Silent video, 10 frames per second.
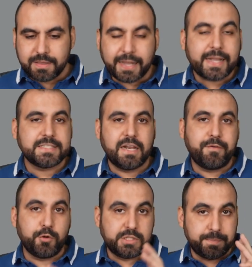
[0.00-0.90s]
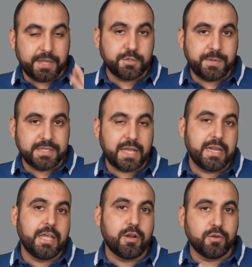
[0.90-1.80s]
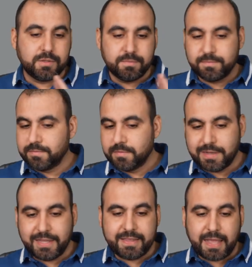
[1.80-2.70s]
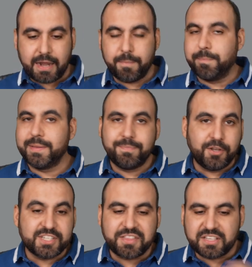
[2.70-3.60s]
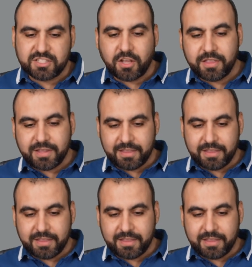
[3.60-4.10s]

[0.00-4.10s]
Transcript: Like I said, if it was a P H P site, it'll clean that up, but there's nothing installed